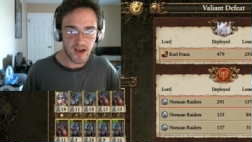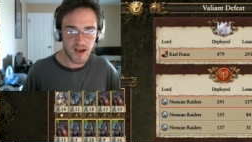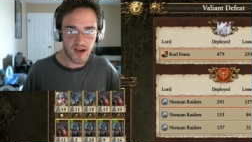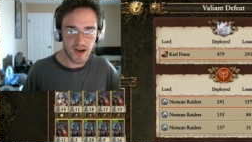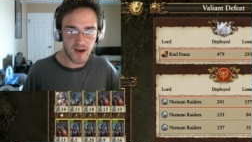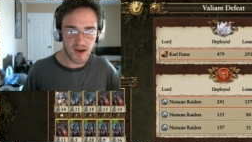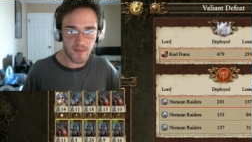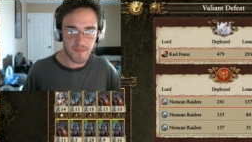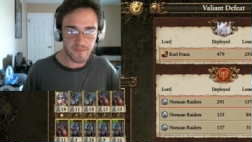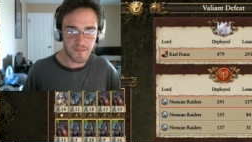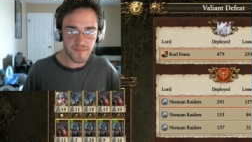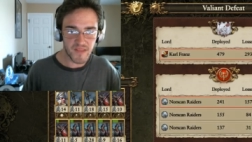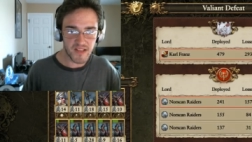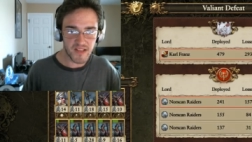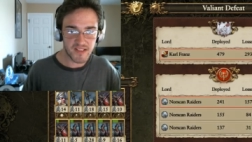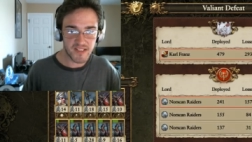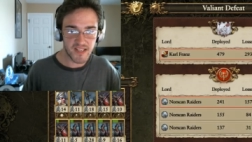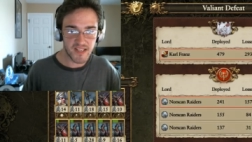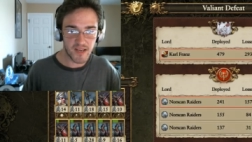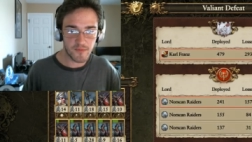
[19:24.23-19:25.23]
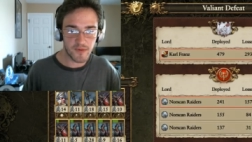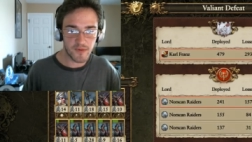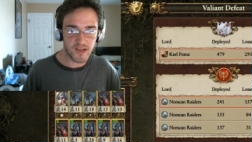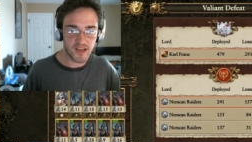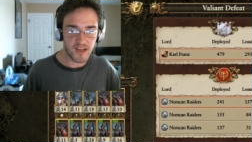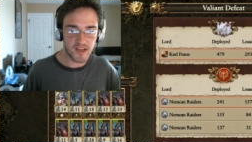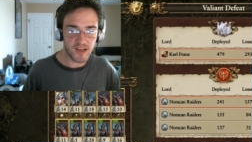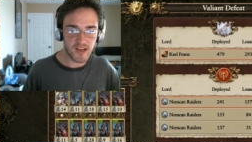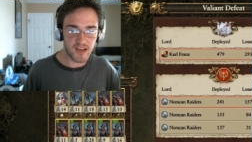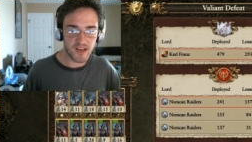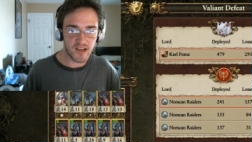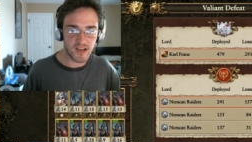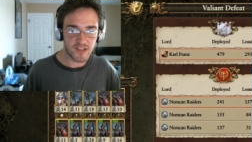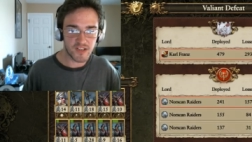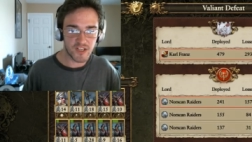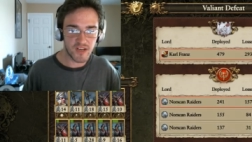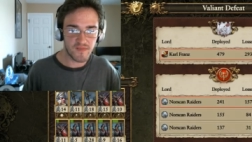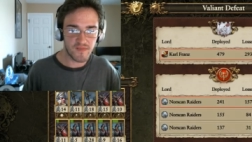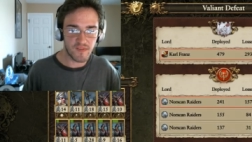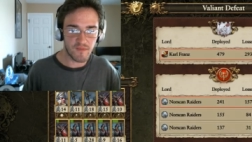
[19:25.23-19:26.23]
Um, it said we
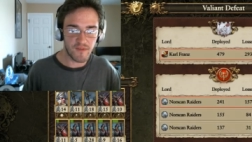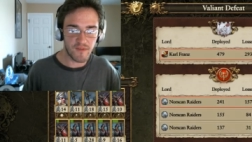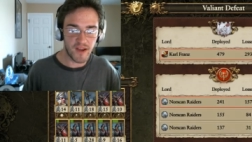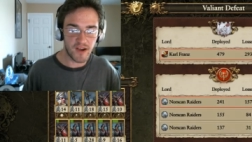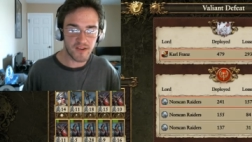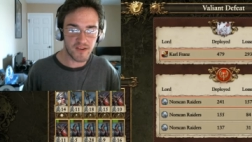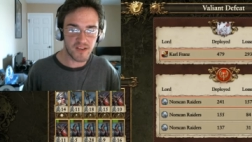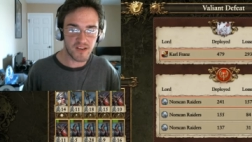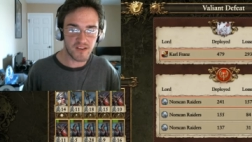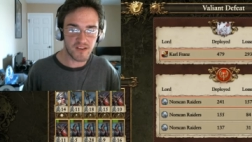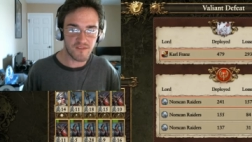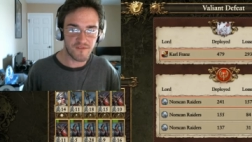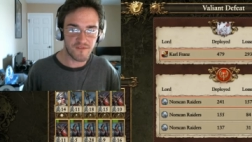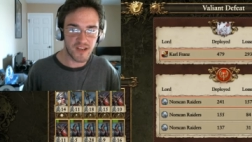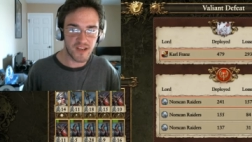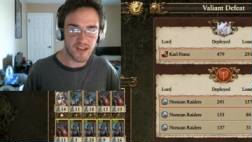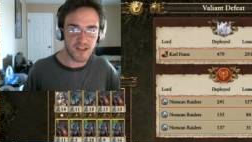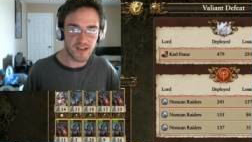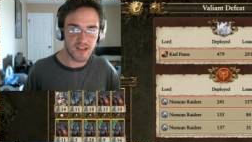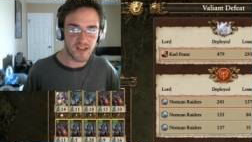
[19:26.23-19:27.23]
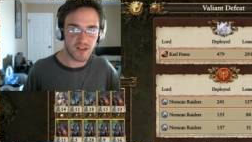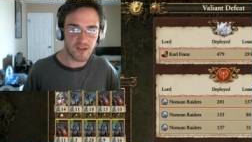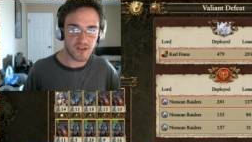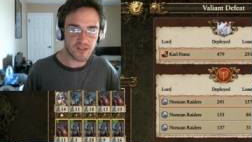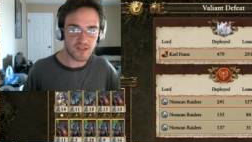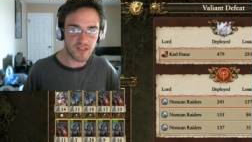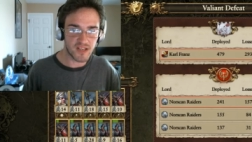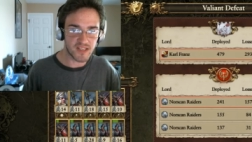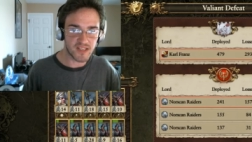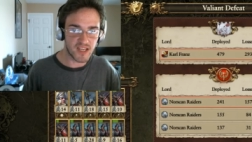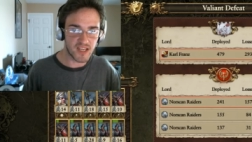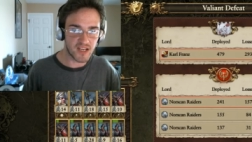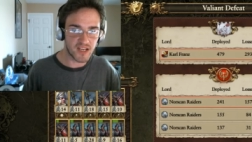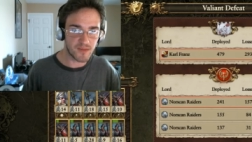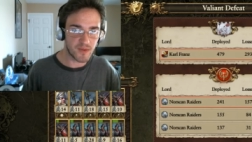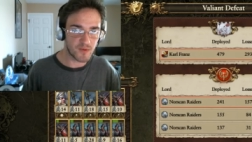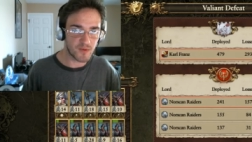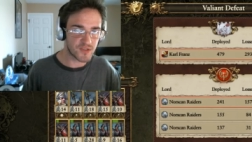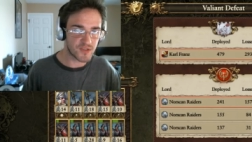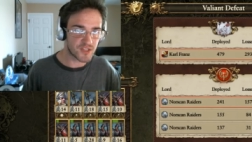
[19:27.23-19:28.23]
achieved a valiant defeat. It looks like the
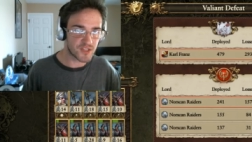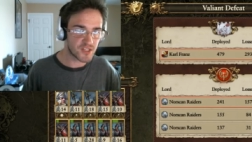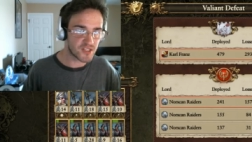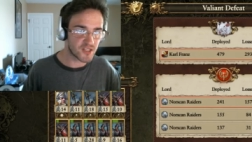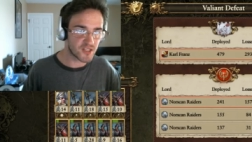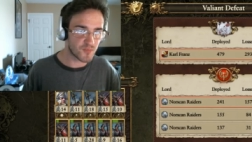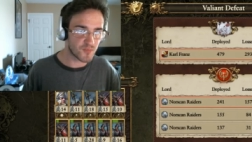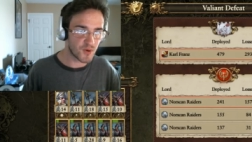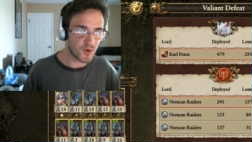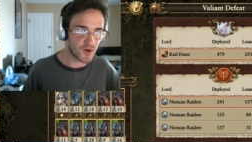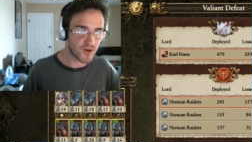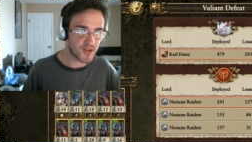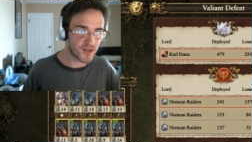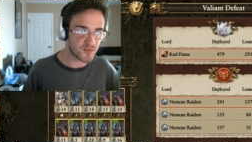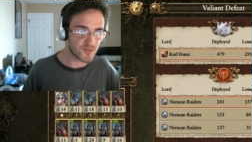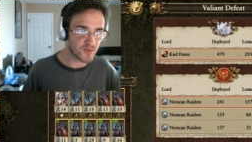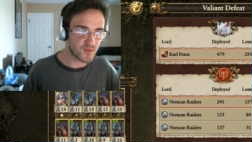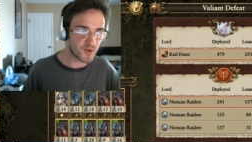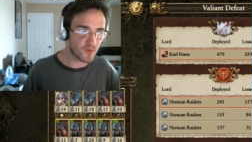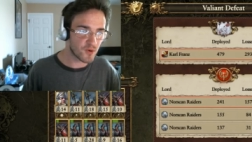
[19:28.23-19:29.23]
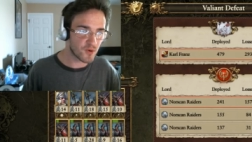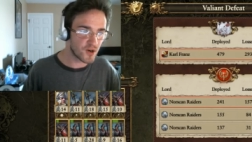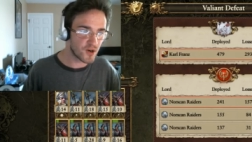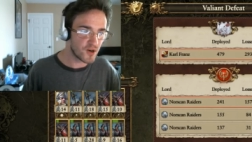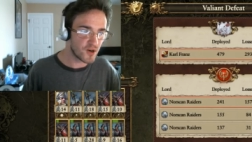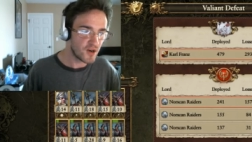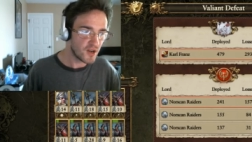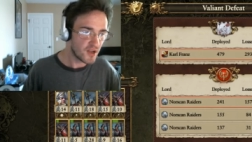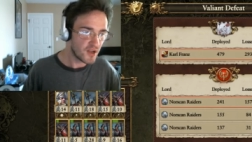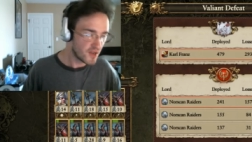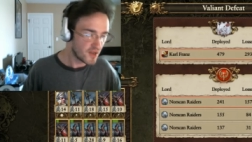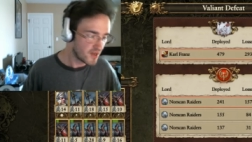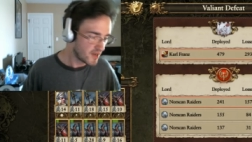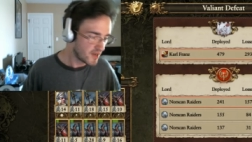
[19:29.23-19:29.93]
enemy was just as broken as we were.